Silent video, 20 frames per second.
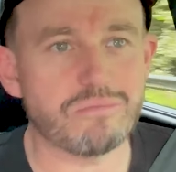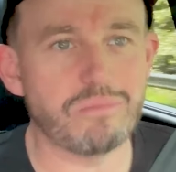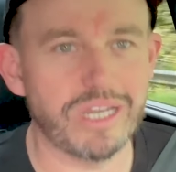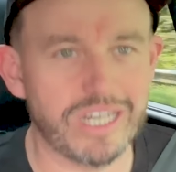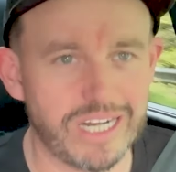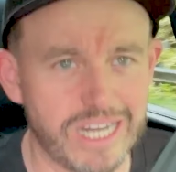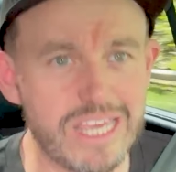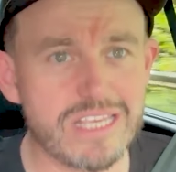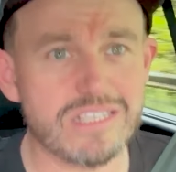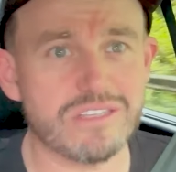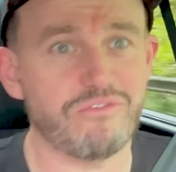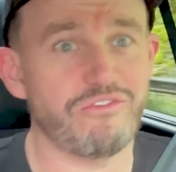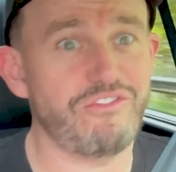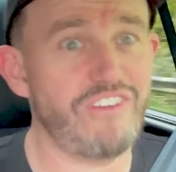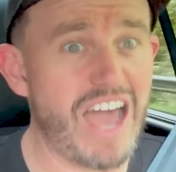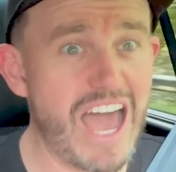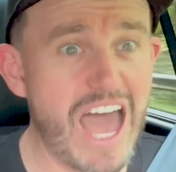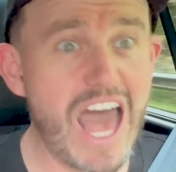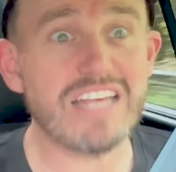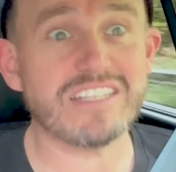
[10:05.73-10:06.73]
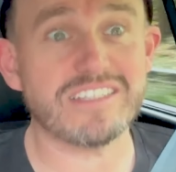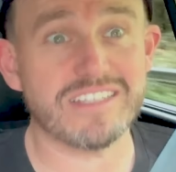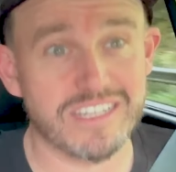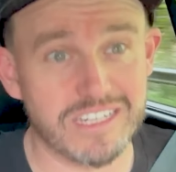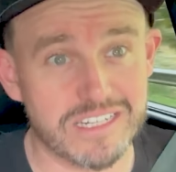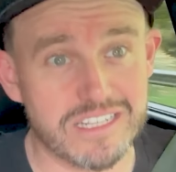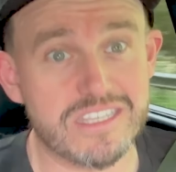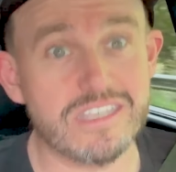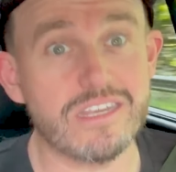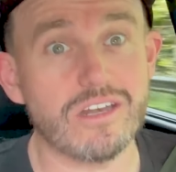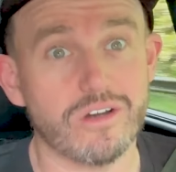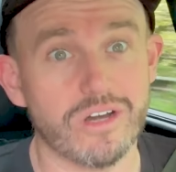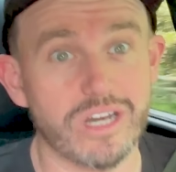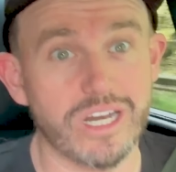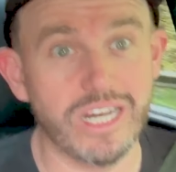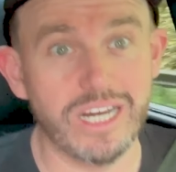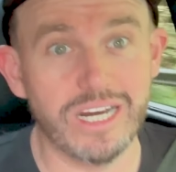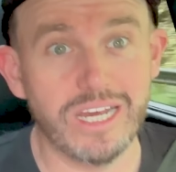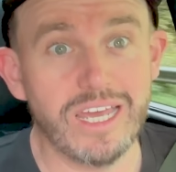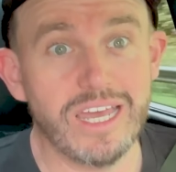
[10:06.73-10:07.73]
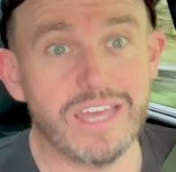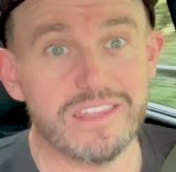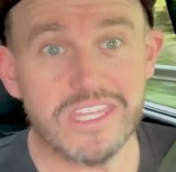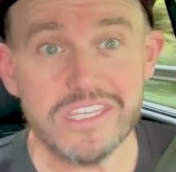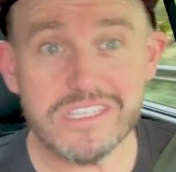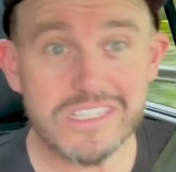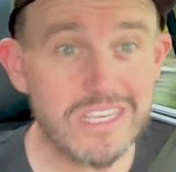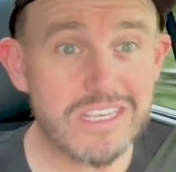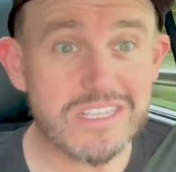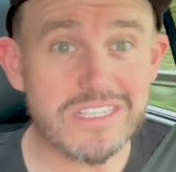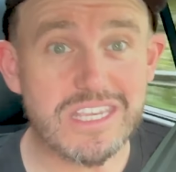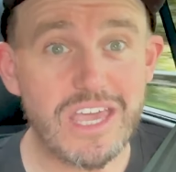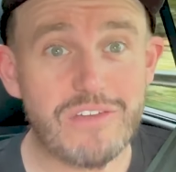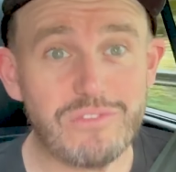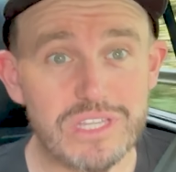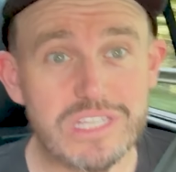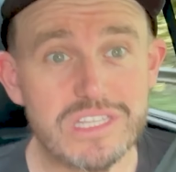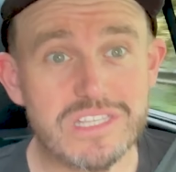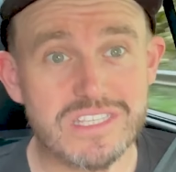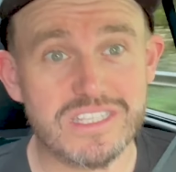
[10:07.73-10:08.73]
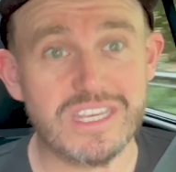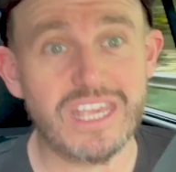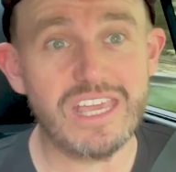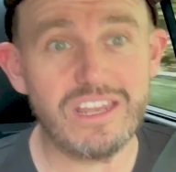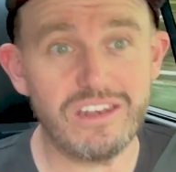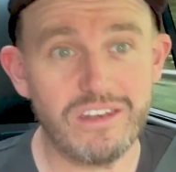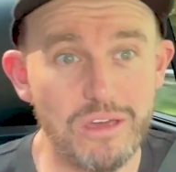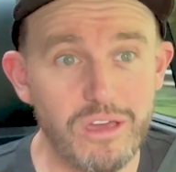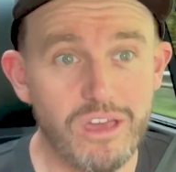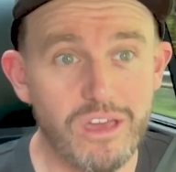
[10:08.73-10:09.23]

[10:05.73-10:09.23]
but it is fast considering this is a 7-seat